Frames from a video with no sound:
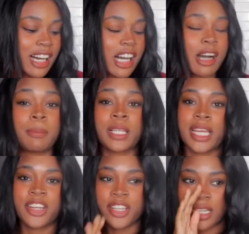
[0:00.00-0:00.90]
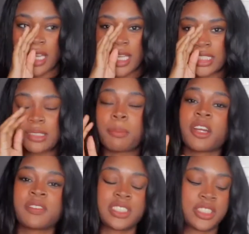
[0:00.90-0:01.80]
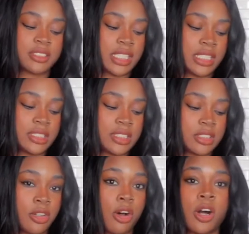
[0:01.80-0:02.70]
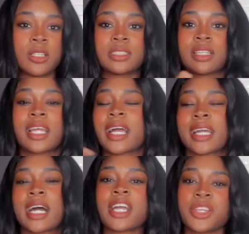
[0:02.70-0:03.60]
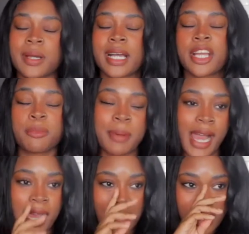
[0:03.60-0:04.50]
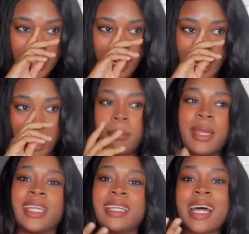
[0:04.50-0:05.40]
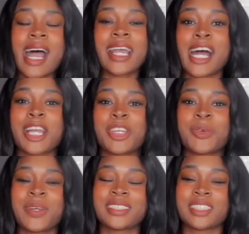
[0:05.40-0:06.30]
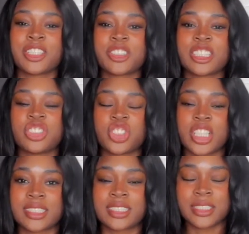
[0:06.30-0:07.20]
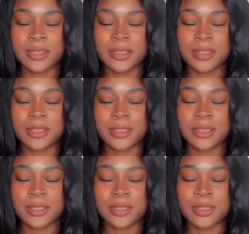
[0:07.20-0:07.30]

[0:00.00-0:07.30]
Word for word: a planner and it's a part of a series called Like I Got You, I Got Your Back. Um, and the I Got You is literally just,